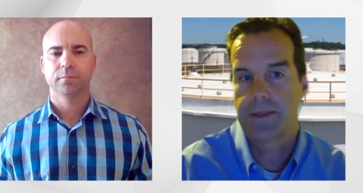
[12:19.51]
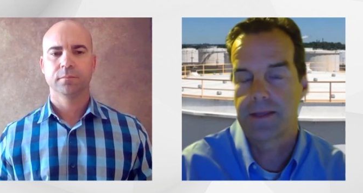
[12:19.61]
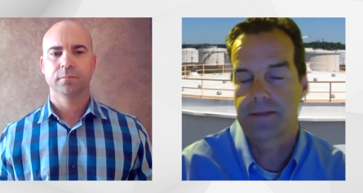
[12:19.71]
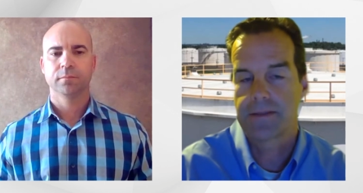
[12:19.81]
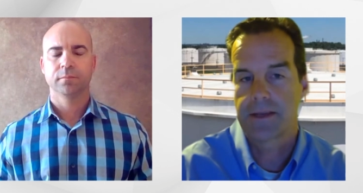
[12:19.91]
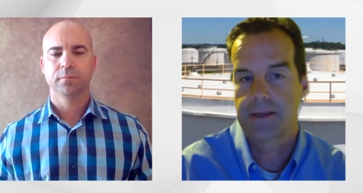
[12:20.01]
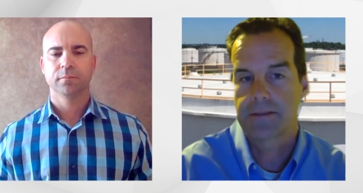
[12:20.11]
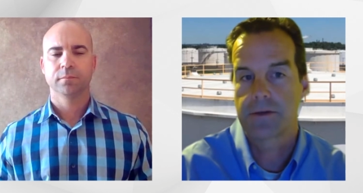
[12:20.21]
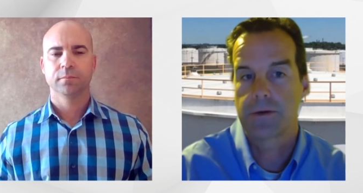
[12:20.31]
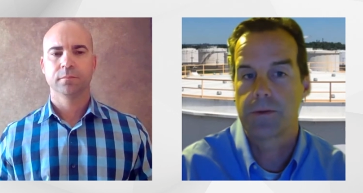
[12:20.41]
Speaker 1: in that
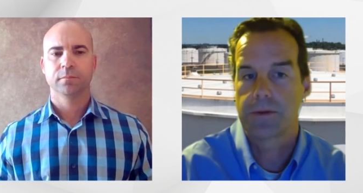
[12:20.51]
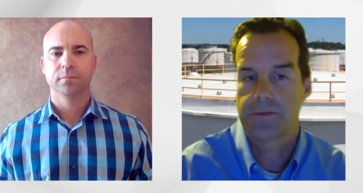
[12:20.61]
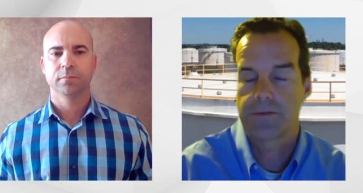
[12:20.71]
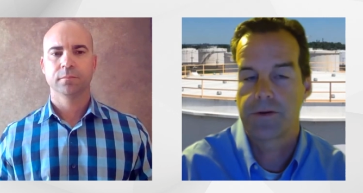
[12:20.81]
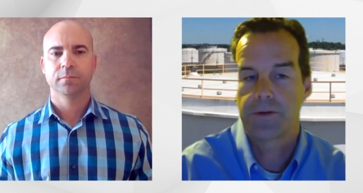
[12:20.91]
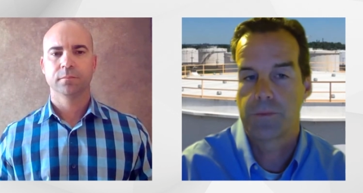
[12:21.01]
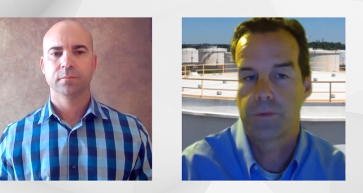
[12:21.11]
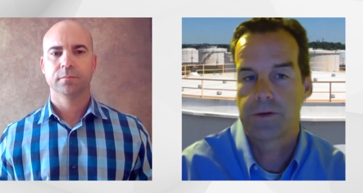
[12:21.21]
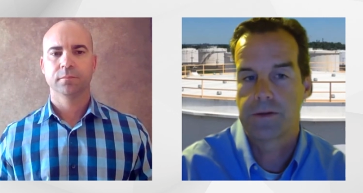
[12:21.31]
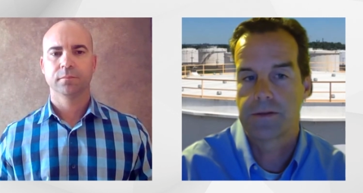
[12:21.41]
tank. So very
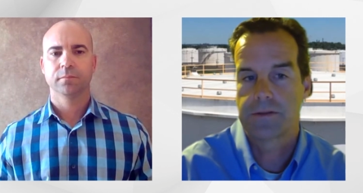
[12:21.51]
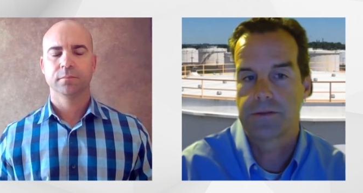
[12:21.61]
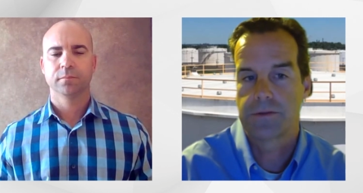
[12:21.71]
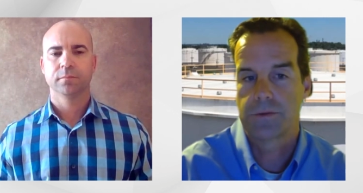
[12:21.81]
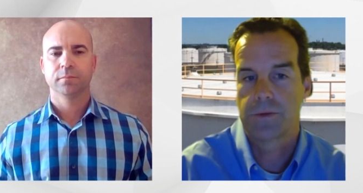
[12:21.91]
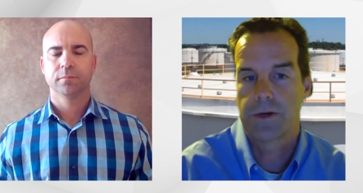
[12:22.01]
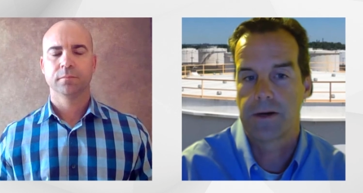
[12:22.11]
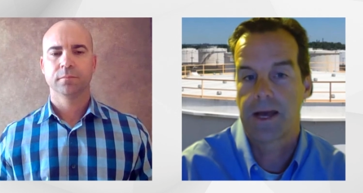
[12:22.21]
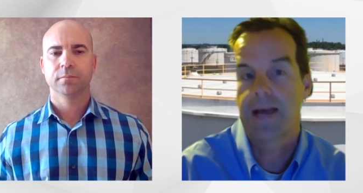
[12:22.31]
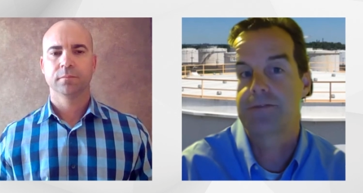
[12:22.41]
important to
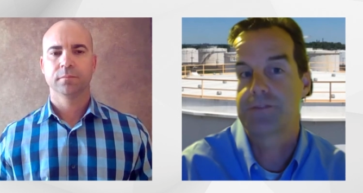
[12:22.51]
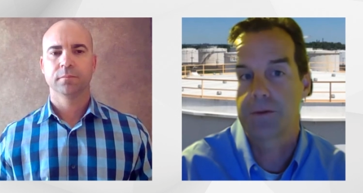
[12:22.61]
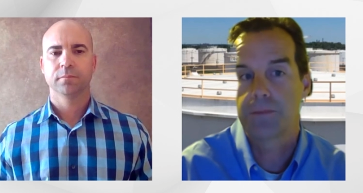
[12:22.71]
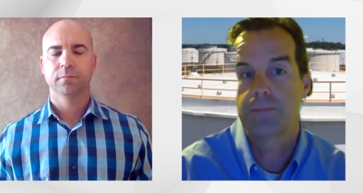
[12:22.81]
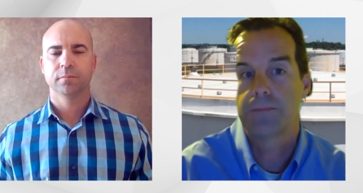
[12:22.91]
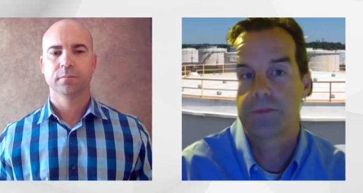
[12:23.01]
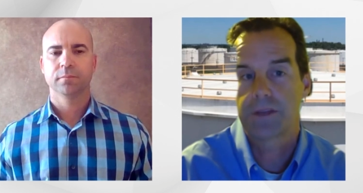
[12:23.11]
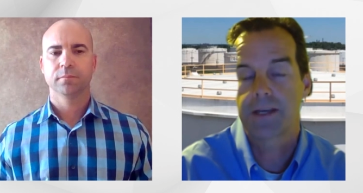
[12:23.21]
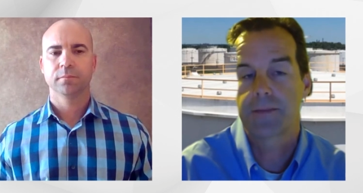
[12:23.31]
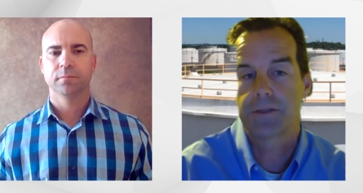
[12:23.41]
have some
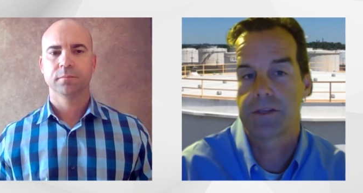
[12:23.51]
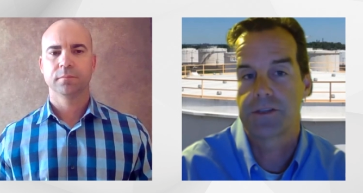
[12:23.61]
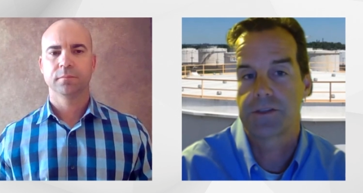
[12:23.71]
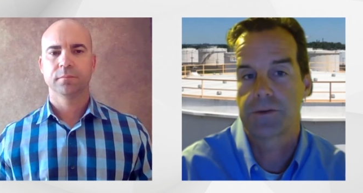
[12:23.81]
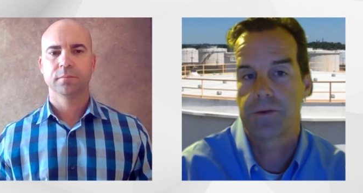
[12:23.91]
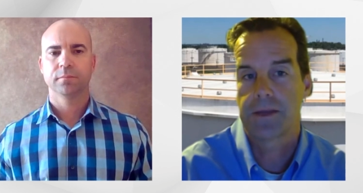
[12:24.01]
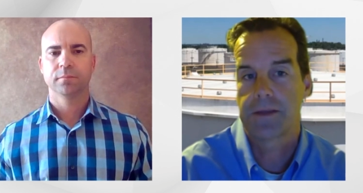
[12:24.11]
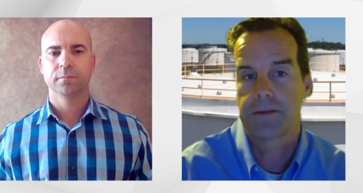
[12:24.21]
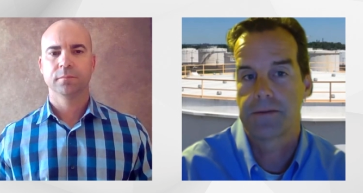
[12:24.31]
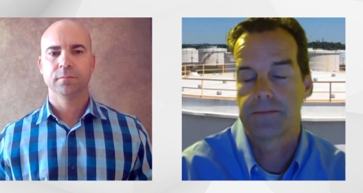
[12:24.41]
documentation on
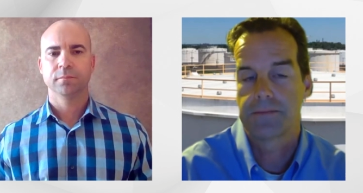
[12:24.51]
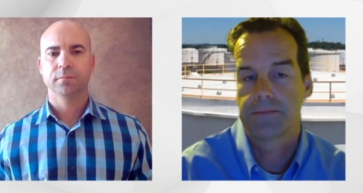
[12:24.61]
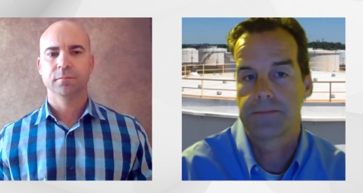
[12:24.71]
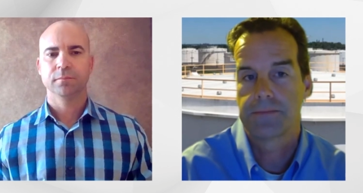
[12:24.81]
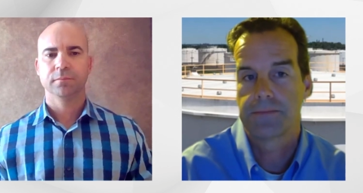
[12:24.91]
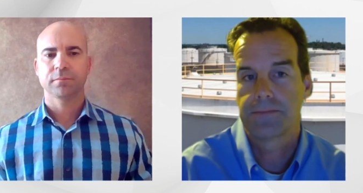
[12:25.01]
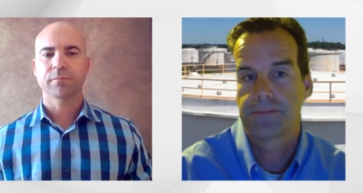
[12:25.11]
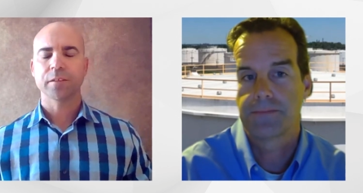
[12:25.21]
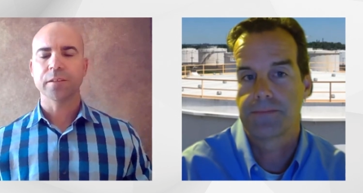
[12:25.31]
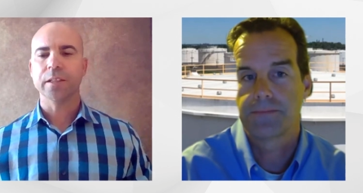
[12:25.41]
that.
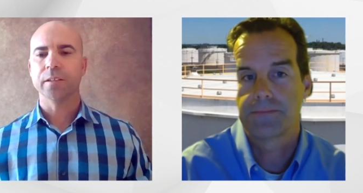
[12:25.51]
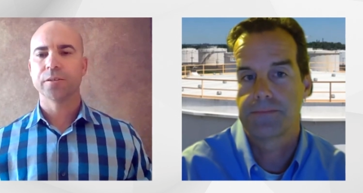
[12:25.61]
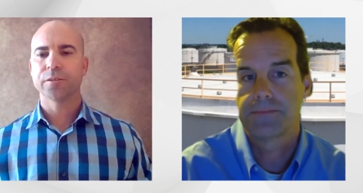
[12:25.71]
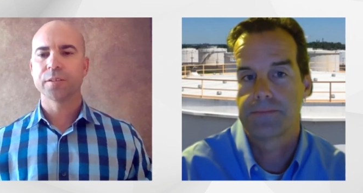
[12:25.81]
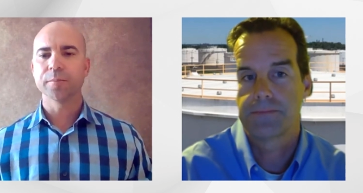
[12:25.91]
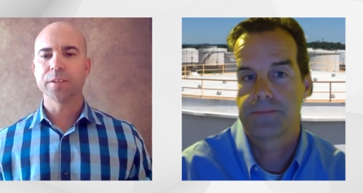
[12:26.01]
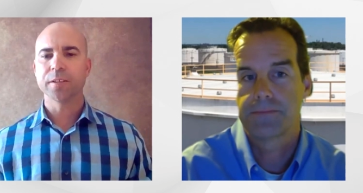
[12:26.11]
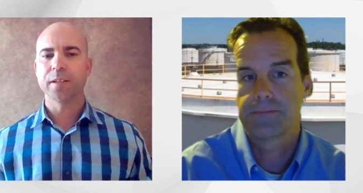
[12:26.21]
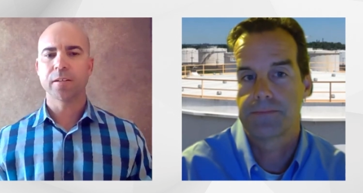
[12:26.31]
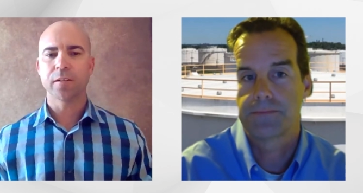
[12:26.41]
Speaker 2: Yeah, good
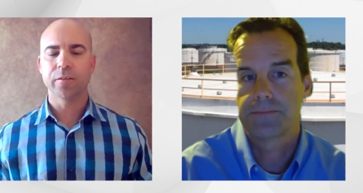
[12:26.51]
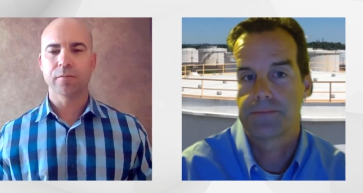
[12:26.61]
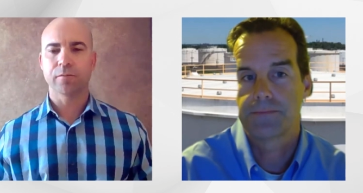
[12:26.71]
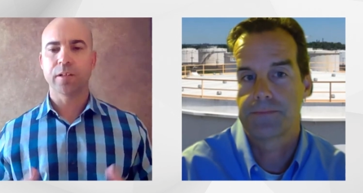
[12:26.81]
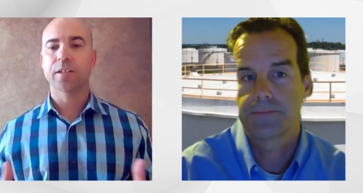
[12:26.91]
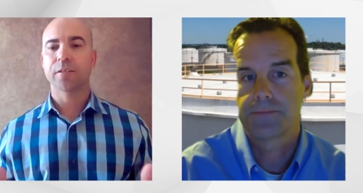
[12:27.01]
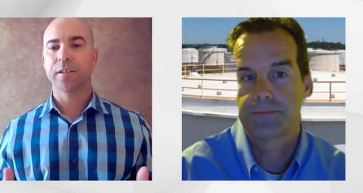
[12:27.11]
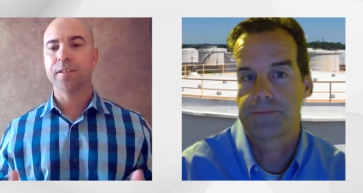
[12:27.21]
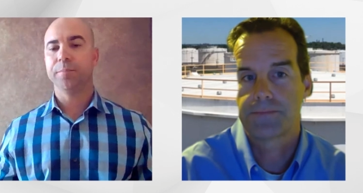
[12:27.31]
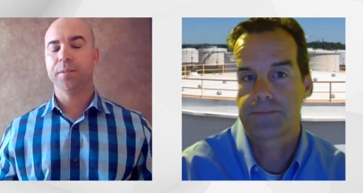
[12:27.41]
summary there on the
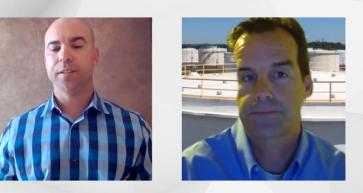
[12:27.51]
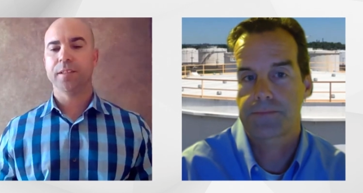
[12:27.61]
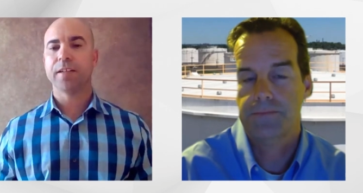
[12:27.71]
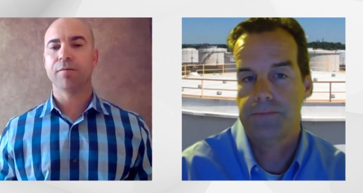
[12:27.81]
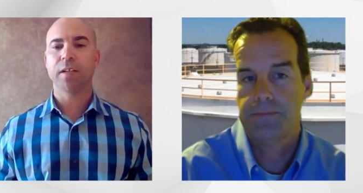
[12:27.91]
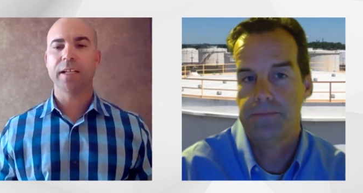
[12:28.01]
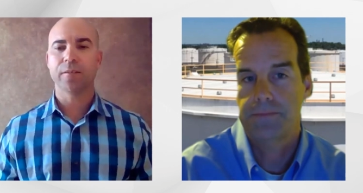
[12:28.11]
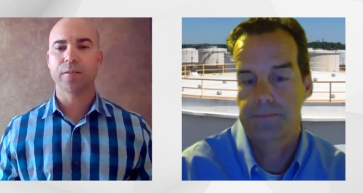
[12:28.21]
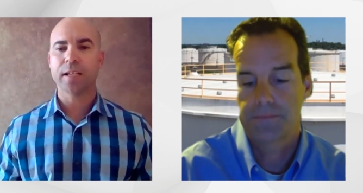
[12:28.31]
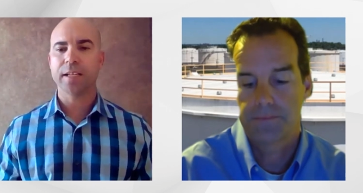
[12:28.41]
record keeping and how
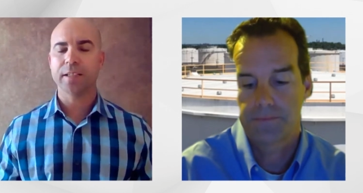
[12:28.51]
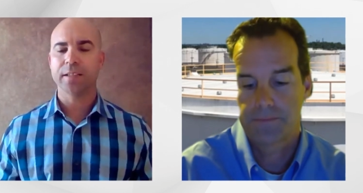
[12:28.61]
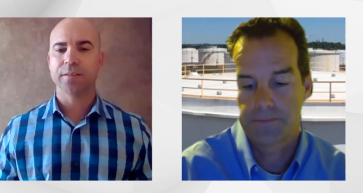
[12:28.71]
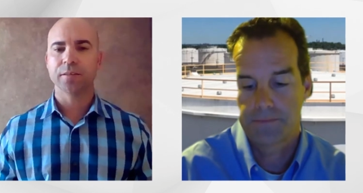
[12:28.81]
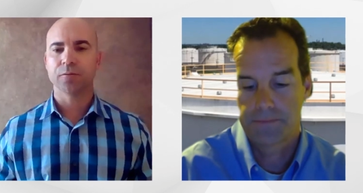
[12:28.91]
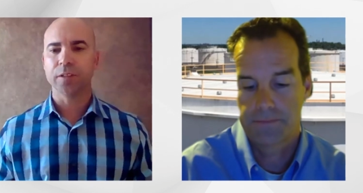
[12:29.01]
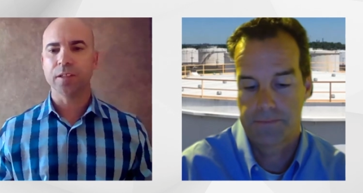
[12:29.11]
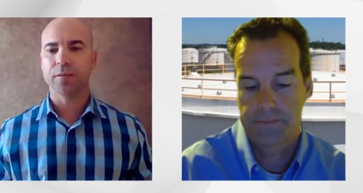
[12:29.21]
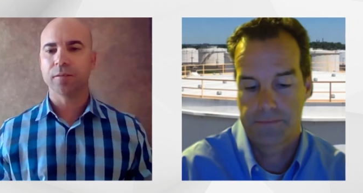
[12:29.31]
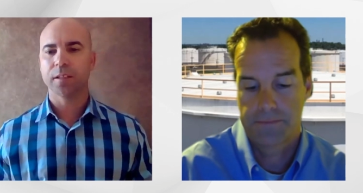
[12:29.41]
vital that is. As we
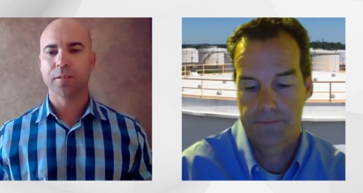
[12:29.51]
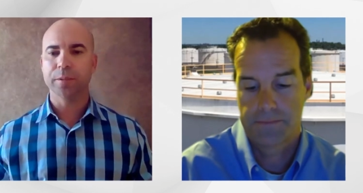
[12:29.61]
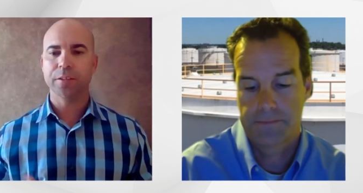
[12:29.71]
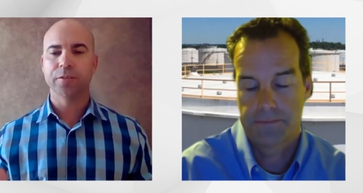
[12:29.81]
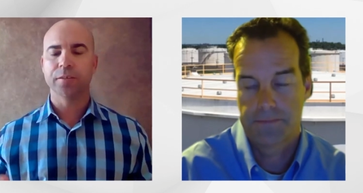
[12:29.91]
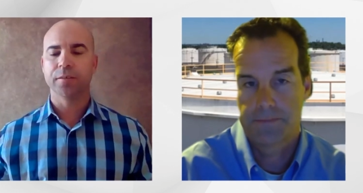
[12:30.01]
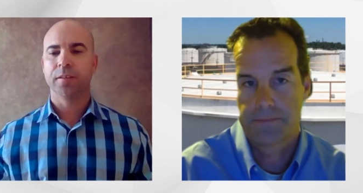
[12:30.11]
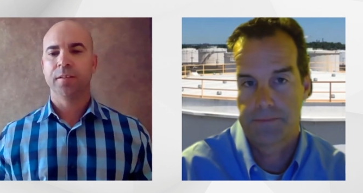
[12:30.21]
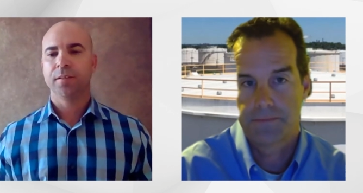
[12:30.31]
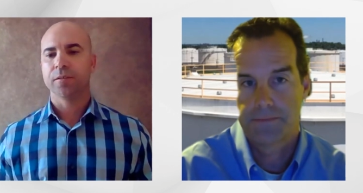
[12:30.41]
know, like you
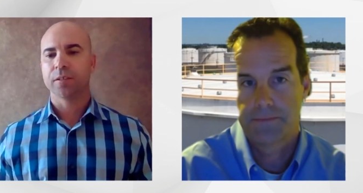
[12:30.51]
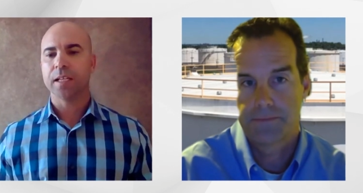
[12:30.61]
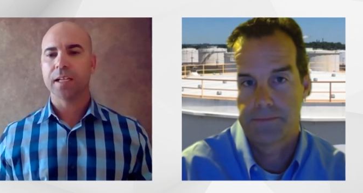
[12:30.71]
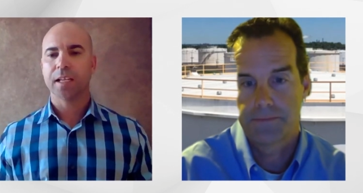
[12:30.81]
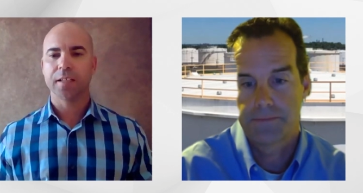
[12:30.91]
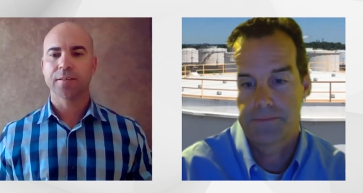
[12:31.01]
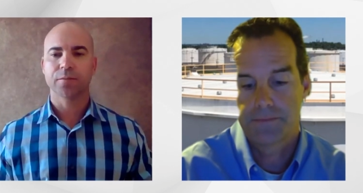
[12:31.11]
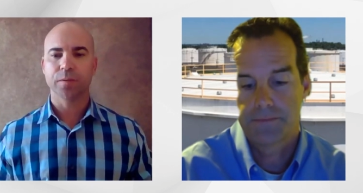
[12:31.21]
mentioned, there's a lot of cases